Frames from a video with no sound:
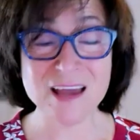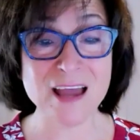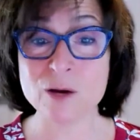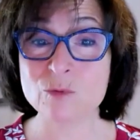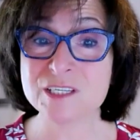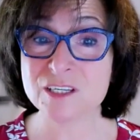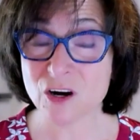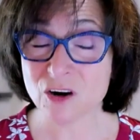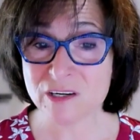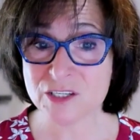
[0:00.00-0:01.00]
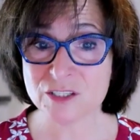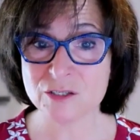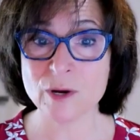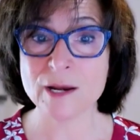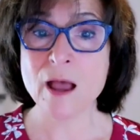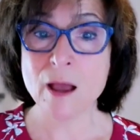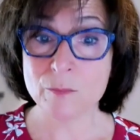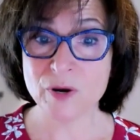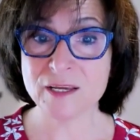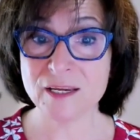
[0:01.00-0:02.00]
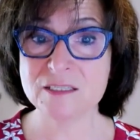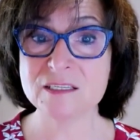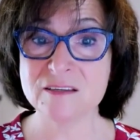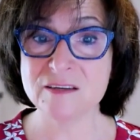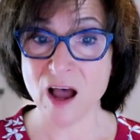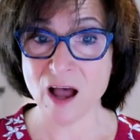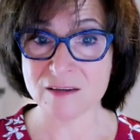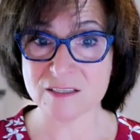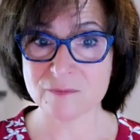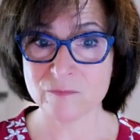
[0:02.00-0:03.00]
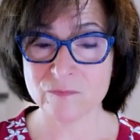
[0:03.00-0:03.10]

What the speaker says: that and was encouraged to do it, but he did not.